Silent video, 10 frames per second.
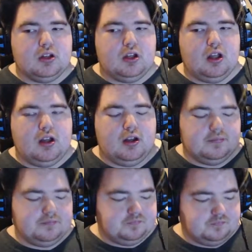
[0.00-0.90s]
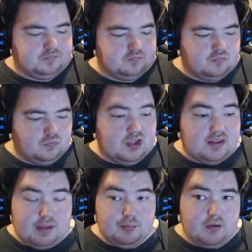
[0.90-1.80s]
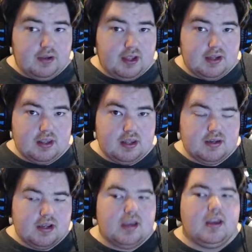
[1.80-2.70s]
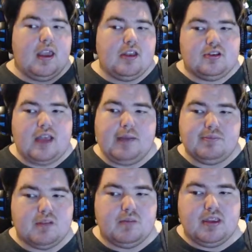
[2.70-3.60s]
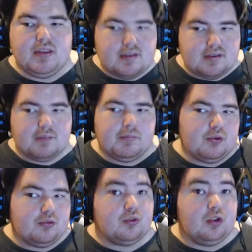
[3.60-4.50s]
um, December like I did. It just happened to be that December was really